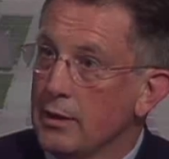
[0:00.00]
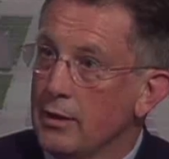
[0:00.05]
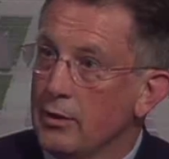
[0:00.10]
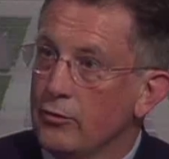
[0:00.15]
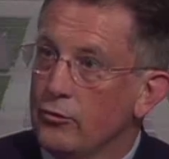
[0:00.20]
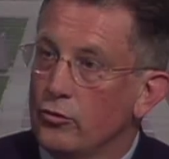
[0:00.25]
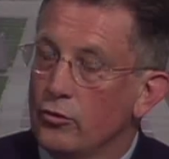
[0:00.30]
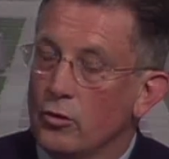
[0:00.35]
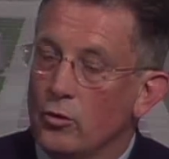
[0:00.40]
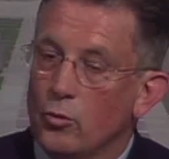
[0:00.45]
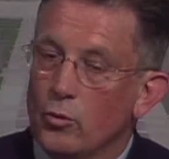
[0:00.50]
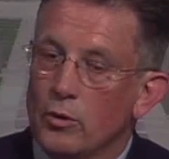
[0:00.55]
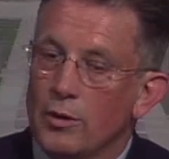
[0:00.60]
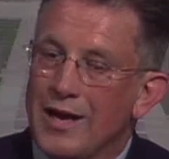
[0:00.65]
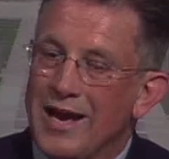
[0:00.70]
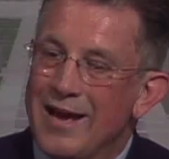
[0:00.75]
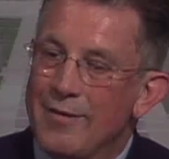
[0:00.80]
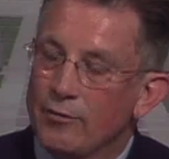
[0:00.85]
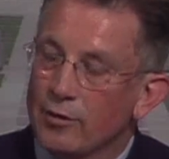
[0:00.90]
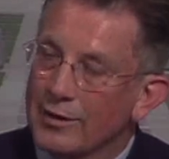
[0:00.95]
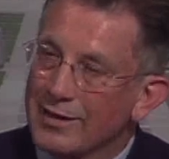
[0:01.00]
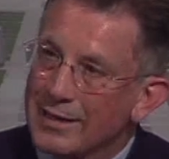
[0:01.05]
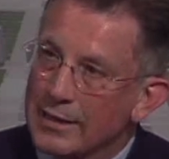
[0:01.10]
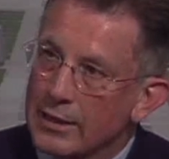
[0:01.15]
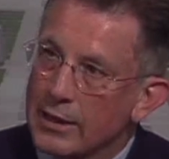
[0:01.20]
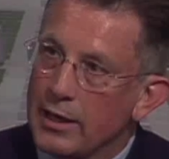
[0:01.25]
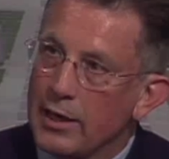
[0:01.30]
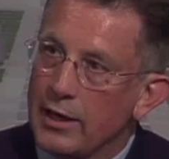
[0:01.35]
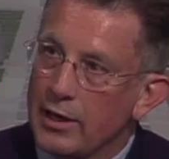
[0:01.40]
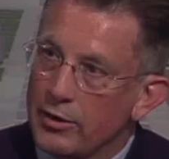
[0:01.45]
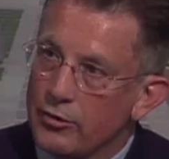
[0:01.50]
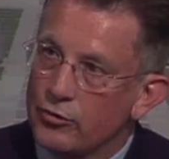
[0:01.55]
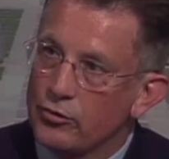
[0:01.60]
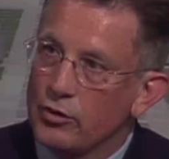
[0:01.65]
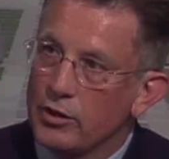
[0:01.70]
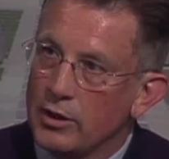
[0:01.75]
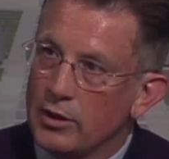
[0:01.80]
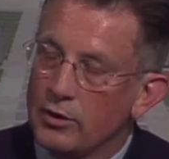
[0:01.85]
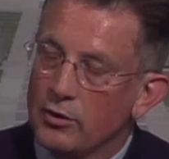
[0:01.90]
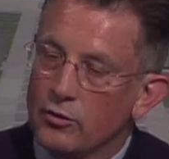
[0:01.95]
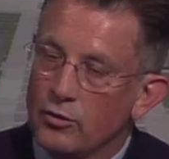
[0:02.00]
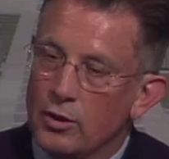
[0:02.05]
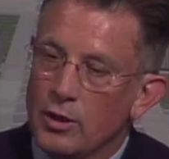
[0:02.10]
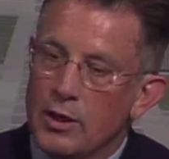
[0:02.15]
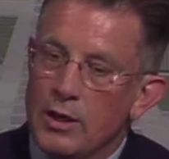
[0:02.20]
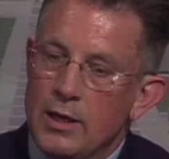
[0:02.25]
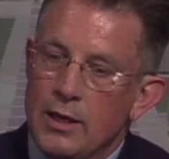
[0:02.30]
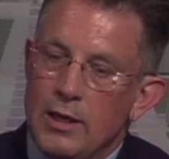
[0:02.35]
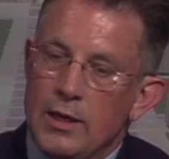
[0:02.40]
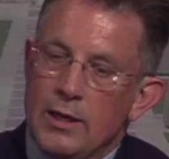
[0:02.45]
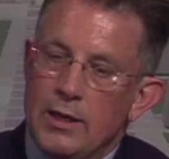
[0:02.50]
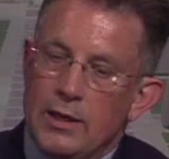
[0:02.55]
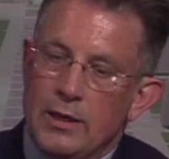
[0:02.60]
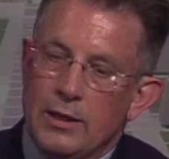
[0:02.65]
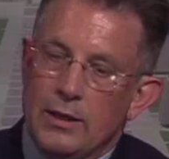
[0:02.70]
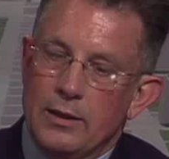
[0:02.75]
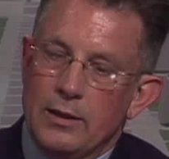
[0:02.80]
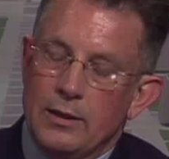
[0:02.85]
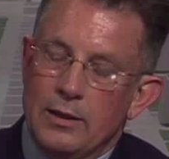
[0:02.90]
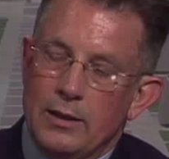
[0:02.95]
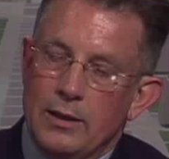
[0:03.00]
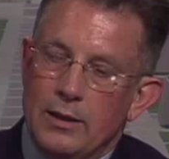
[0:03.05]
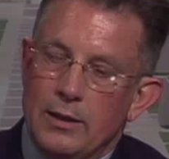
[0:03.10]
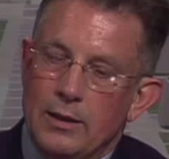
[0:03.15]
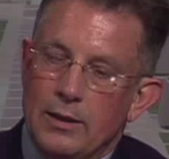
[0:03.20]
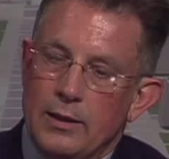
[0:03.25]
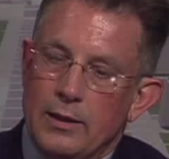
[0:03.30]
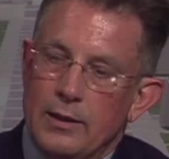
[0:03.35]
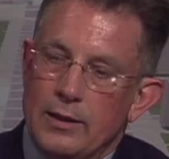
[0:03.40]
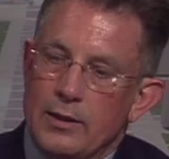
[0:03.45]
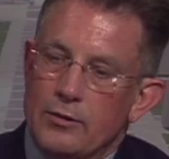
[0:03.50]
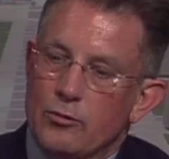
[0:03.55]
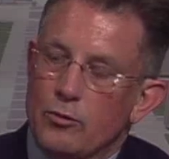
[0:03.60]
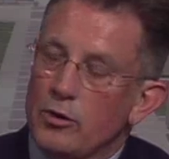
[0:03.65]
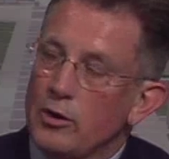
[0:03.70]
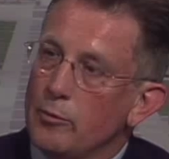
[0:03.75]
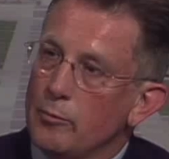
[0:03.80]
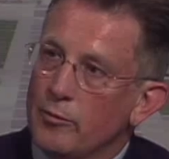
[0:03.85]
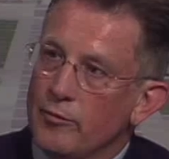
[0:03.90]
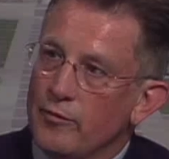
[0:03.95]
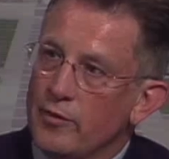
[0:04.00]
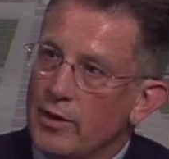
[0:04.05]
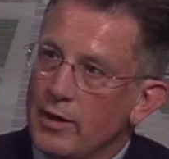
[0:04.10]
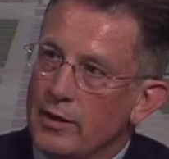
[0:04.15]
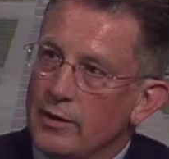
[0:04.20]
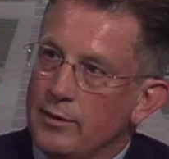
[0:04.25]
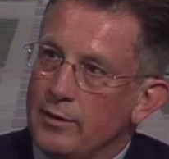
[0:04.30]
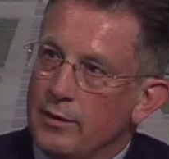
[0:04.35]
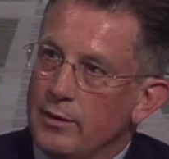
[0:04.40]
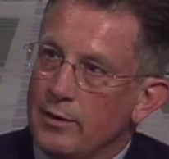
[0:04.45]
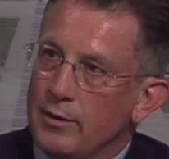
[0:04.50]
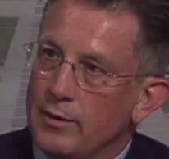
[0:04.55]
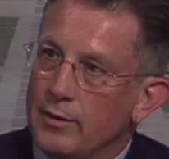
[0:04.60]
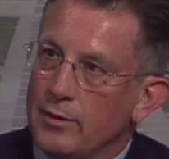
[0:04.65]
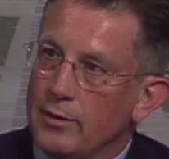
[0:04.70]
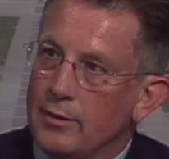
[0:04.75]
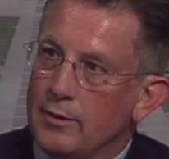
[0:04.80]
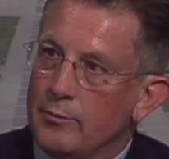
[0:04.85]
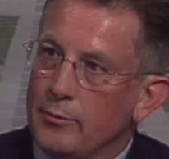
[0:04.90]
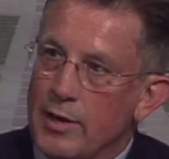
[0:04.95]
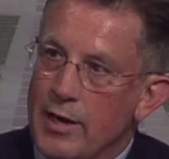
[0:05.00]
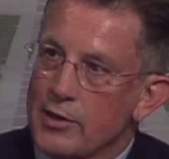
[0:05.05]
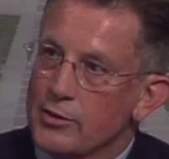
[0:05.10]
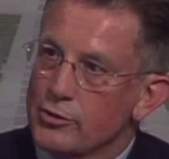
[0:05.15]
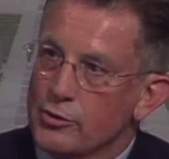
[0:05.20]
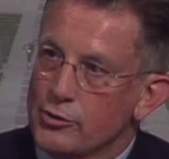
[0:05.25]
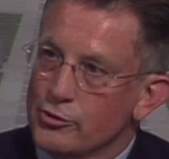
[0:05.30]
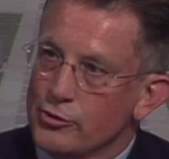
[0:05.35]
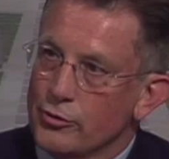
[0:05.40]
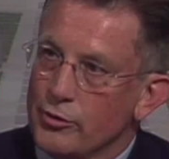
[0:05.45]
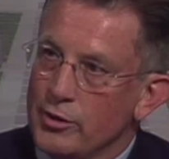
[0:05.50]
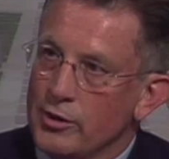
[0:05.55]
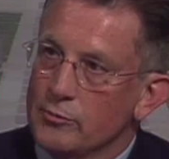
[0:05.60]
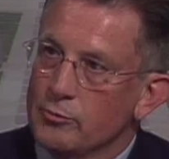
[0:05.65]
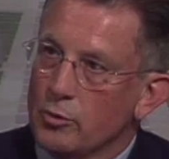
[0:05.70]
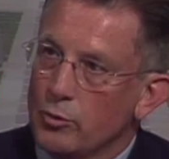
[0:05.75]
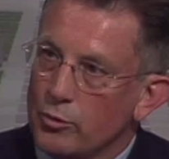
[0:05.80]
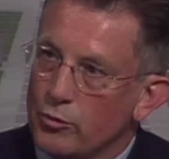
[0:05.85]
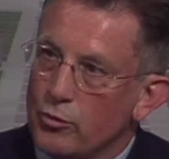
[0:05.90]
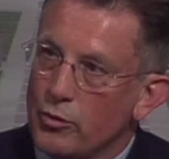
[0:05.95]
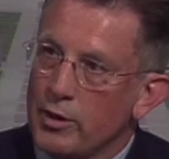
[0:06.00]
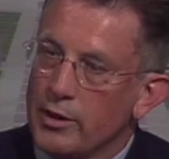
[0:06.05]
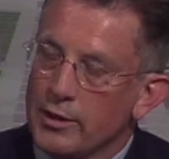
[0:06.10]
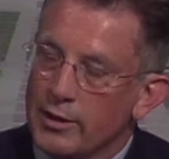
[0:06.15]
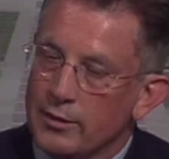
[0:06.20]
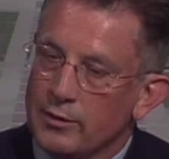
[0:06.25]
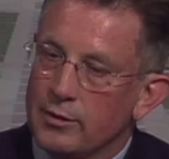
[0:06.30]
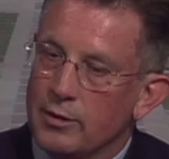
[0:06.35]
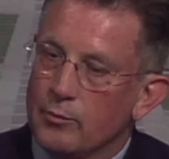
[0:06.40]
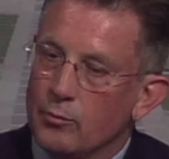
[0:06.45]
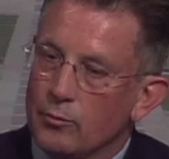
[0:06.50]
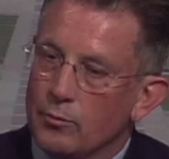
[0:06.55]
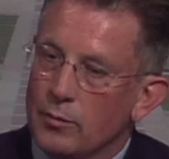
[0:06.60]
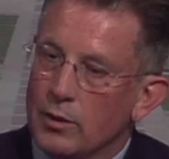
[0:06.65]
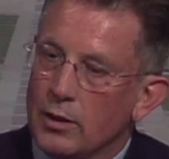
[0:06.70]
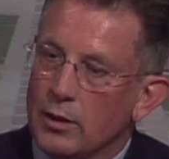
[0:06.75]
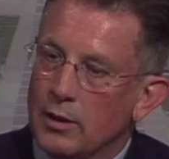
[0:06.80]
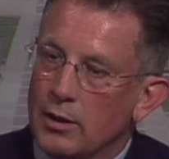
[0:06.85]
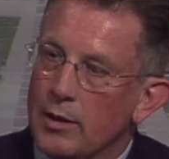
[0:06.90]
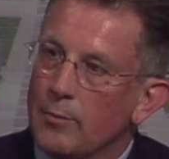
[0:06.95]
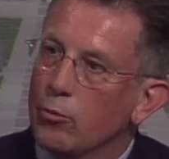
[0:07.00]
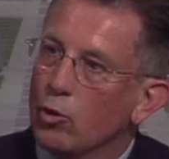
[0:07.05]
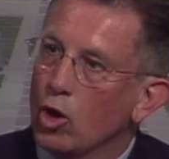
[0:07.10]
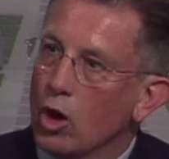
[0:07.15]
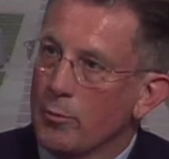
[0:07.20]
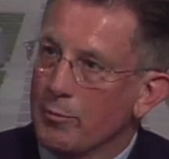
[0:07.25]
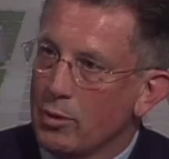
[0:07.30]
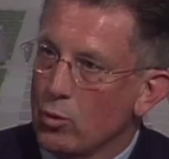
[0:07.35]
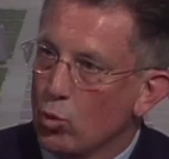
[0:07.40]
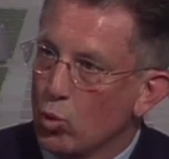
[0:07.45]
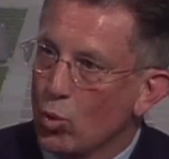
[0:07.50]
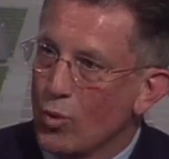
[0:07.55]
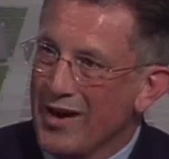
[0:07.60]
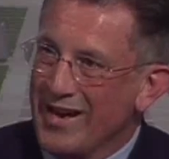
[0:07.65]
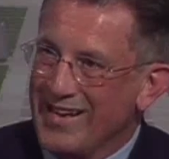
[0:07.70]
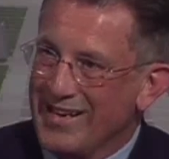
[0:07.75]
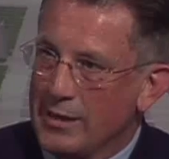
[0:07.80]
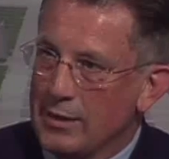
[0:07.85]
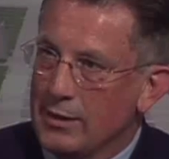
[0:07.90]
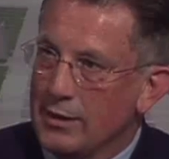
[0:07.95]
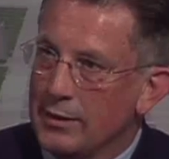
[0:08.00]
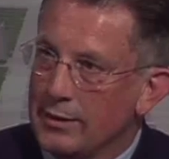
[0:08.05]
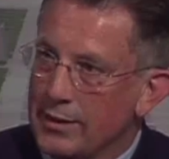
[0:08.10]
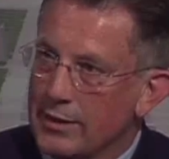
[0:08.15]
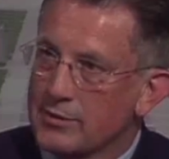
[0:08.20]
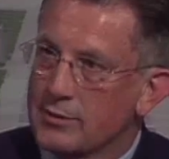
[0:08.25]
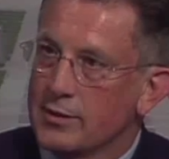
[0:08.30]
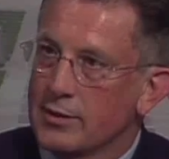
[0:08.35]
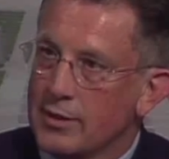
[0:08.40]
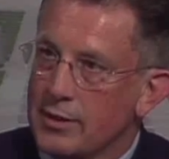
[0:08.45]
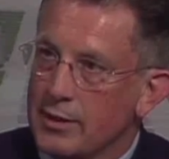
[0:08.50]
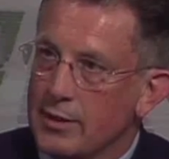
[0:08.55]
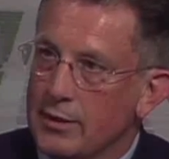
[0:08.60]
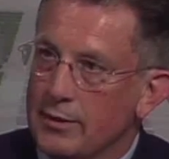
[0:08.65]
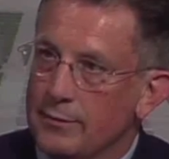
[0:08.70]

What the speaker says: And so we're heavily engaged in not trying to provide bachelor's degrees, but we're trying to get them employment ready, and that's the key.